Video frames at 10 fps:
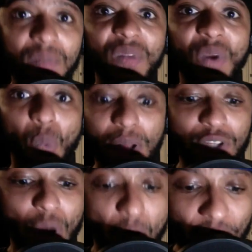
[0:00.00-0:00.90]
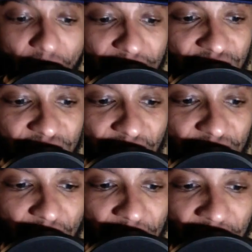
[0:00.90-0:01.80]
once all that is said and
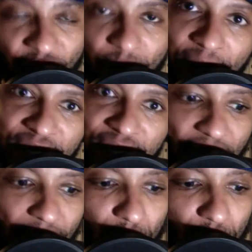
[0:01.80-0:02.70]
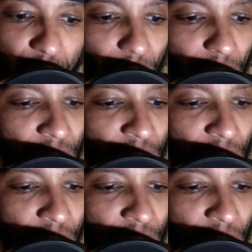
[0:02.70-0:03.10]
done and everybody cycles through.